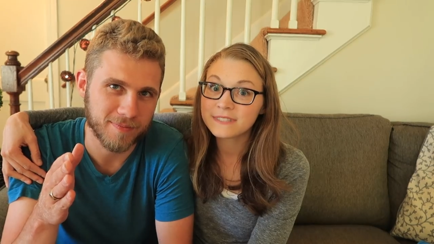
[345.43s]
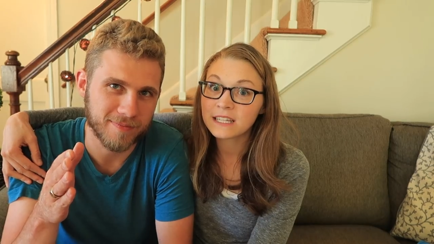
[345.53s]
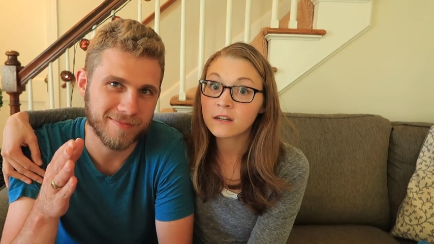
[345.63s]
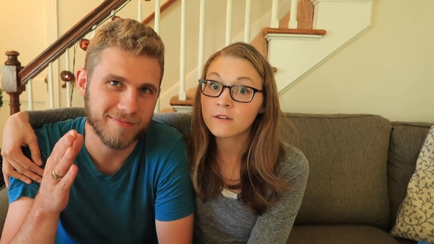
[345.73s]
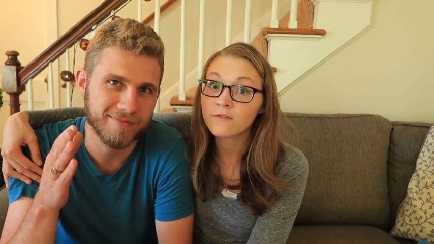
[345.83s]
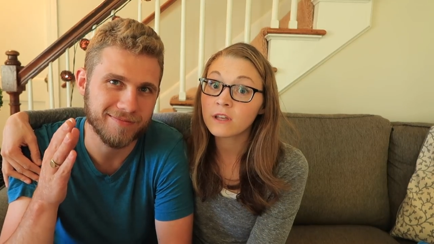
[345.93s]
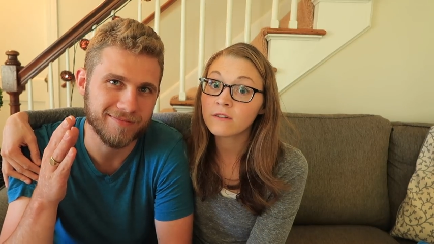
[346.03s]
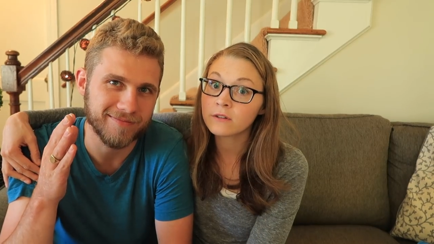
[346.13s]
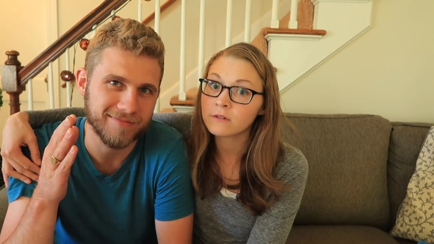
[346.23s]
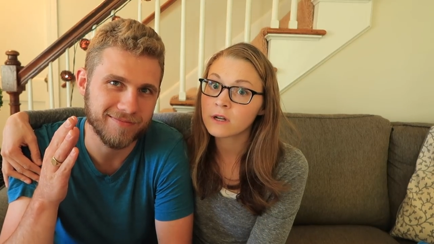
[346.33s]
Speaker 1: in our
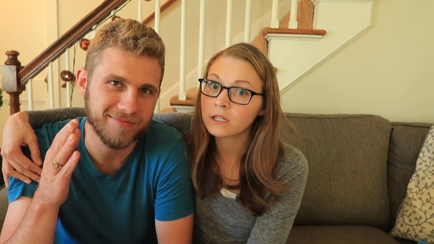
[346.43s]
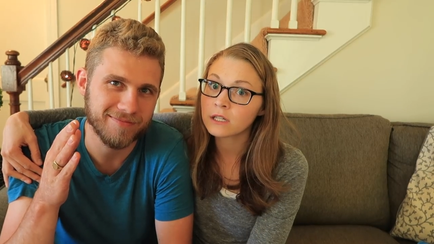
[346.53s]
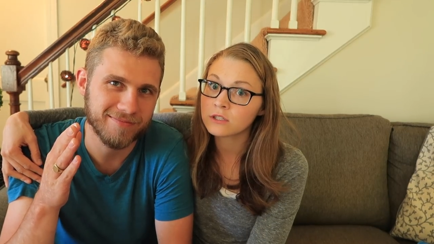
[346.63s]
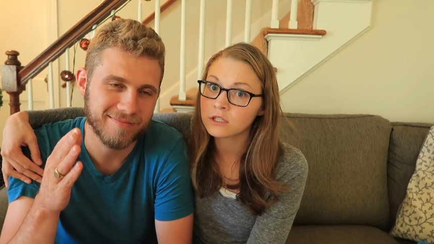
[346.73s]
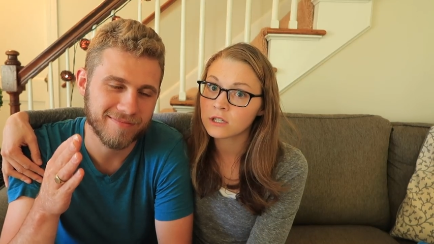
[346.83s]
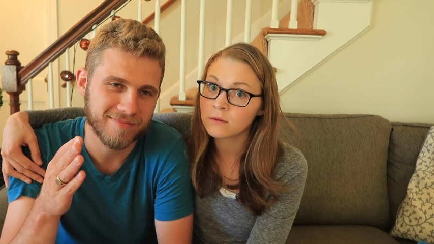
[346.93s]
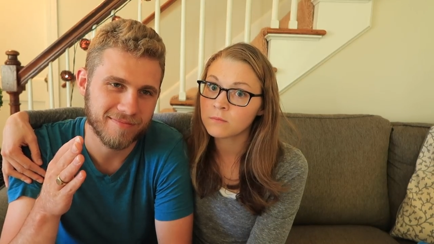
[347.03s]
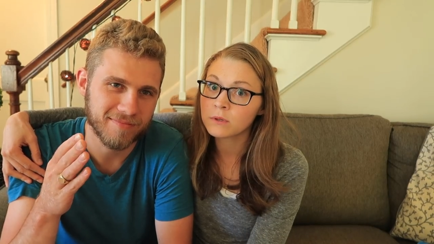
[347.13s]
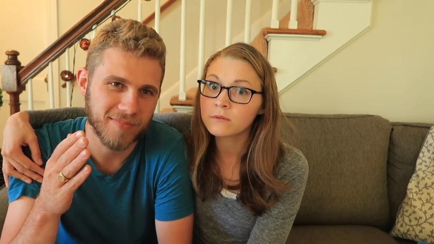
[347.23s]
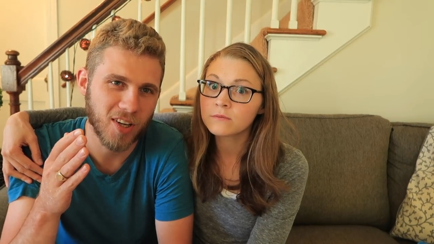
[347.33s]
favorite rocket
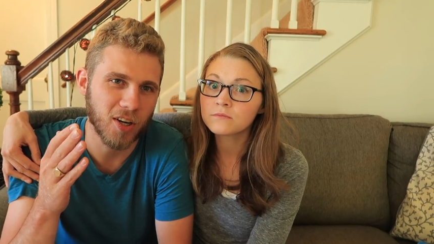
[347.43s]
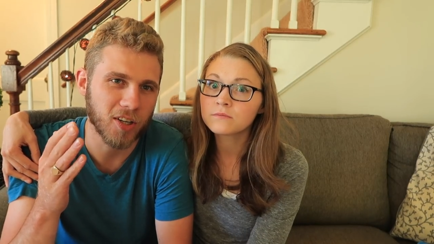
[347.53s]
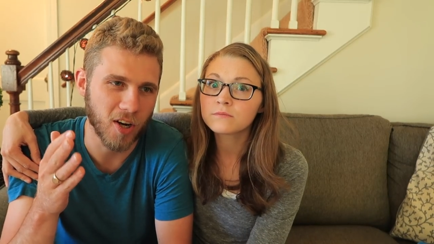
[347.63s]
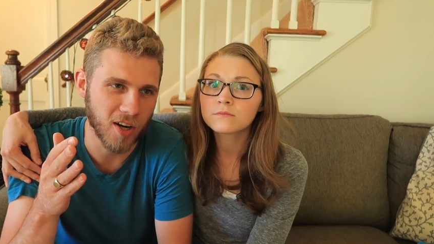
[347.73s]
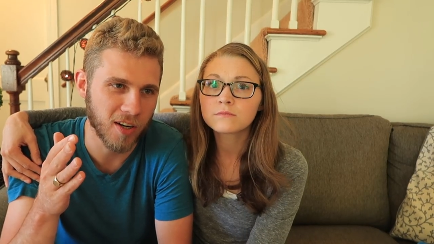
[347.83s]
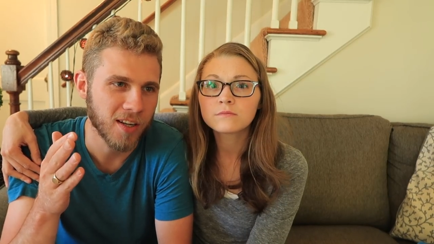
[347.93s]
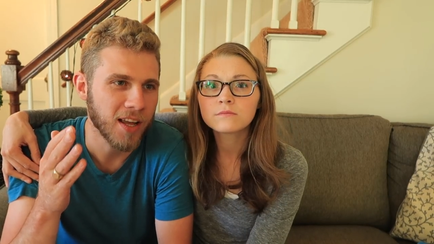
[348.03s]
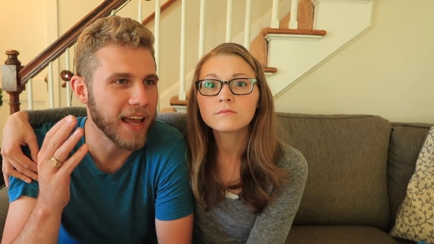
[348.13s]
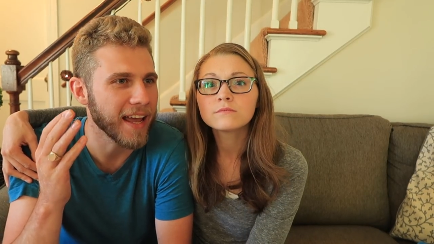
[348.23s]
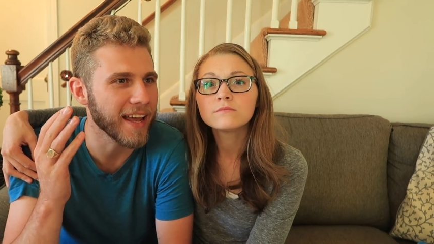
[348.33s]
ship,
Speaker 2: our car,
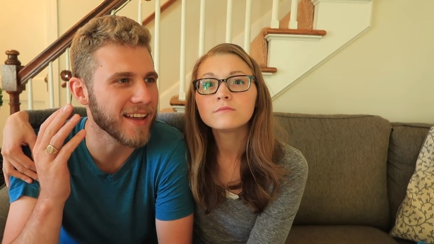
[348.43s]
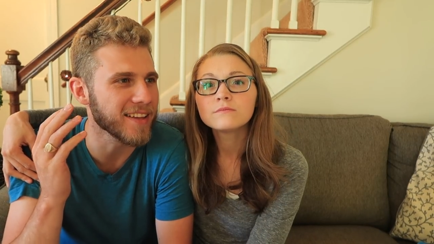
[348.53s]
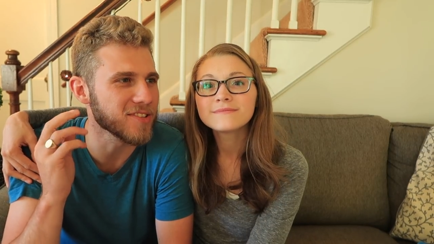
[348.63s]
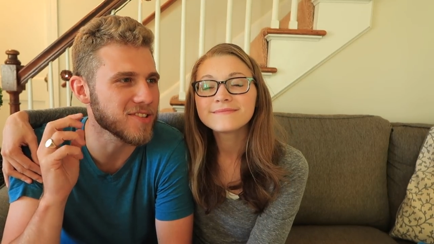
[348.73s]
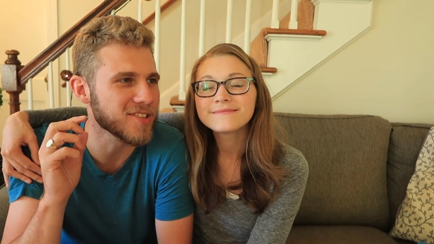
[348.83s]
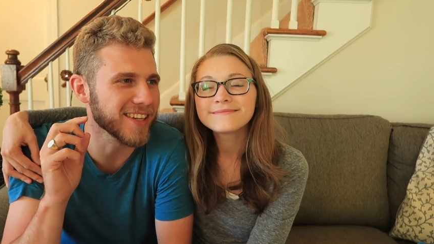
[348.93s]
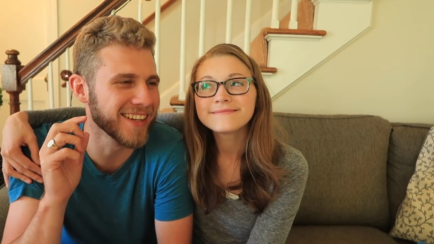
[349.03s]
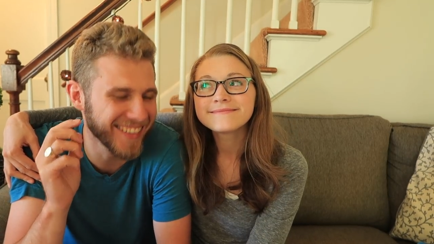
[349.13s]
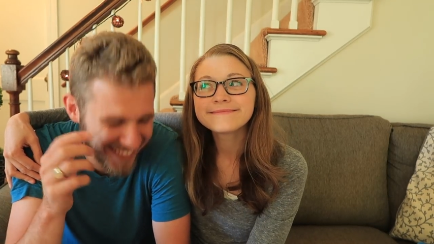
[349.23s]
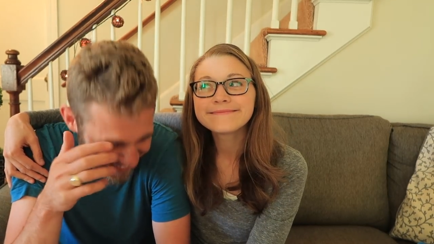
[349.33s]
and
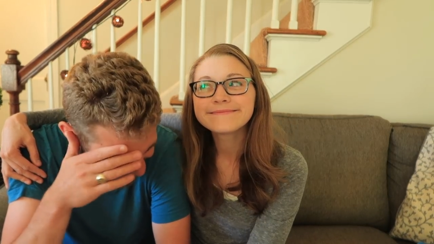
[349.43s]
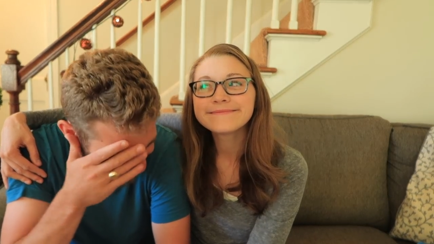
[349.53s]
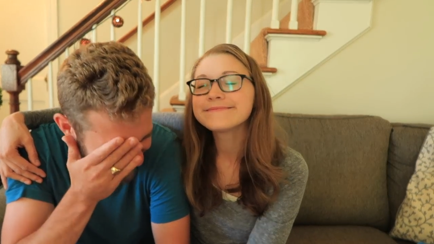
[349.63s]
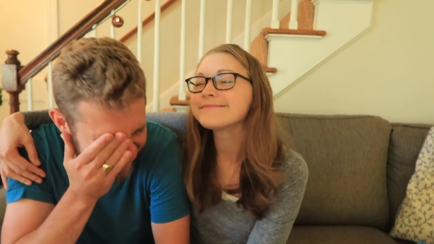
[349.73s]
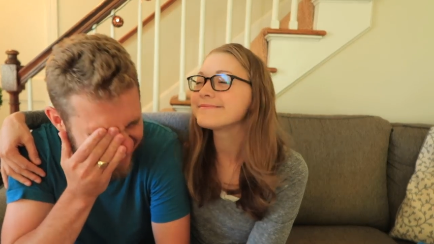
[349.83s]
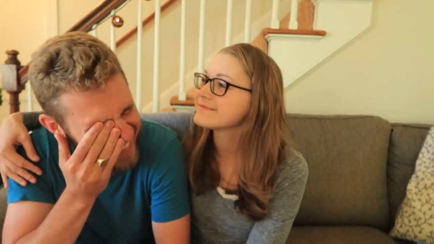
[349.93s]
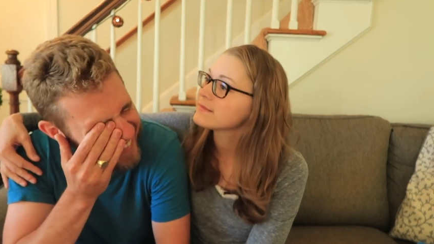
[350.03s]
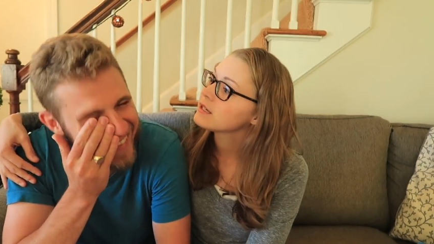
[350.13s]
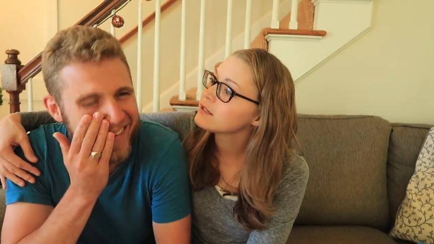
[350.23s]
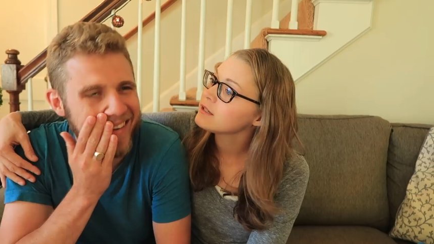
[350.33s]

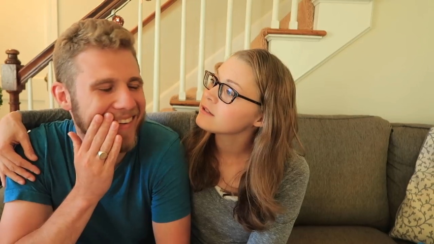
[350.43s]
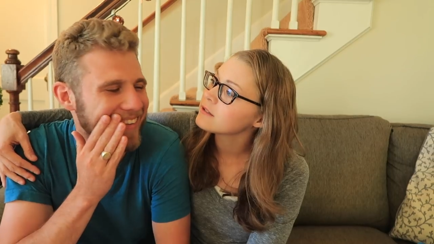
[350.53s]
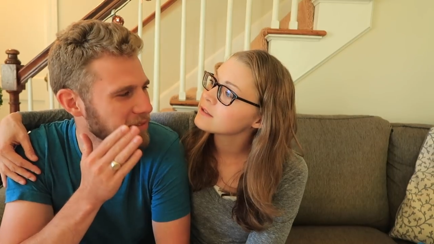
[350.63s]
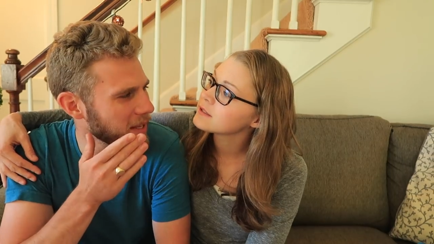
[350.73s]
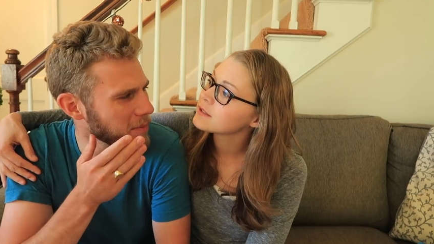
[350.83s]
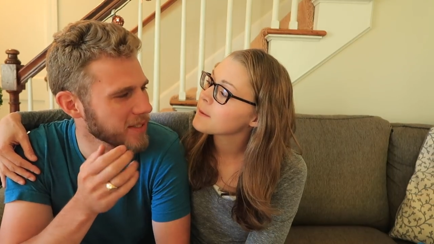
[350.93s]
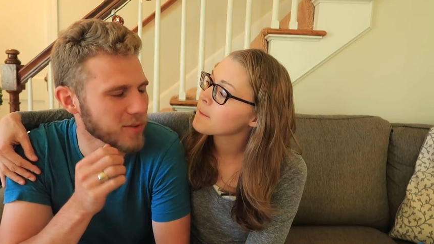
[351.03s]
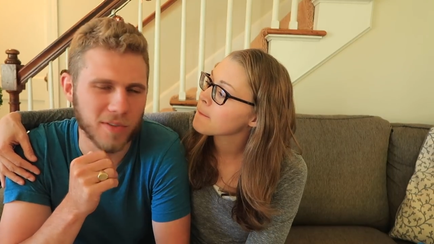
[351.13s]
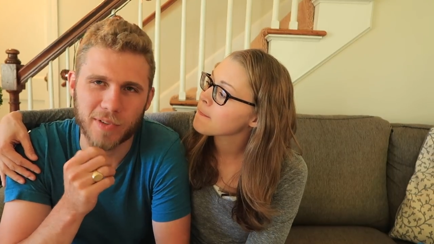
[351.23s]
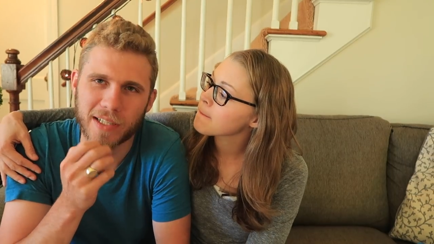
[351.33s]
that'd be
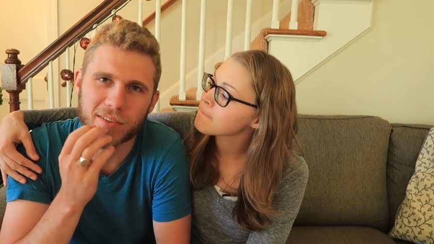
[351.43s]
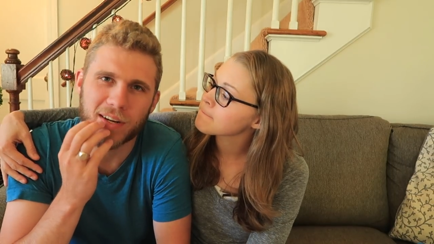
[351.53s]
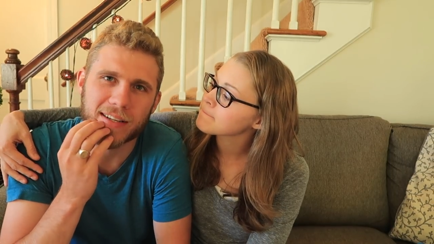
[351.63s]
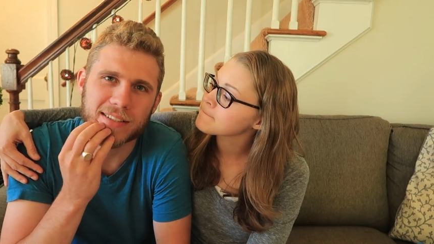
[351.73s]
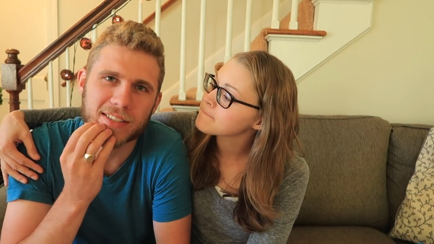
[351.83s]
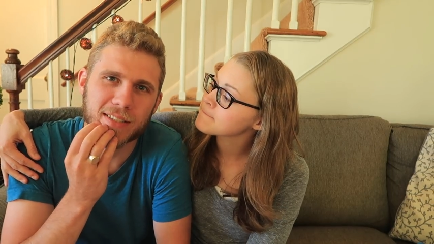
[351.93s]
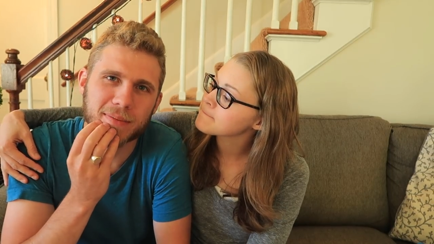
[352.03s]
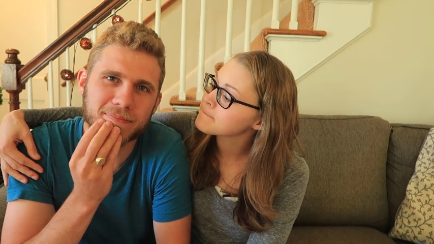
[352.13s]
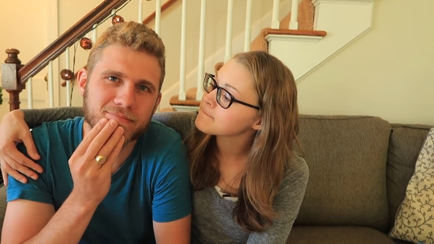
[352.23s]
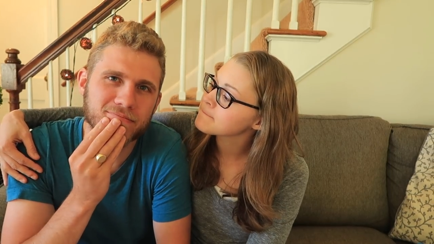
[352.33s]
cool if we had a rocket ship.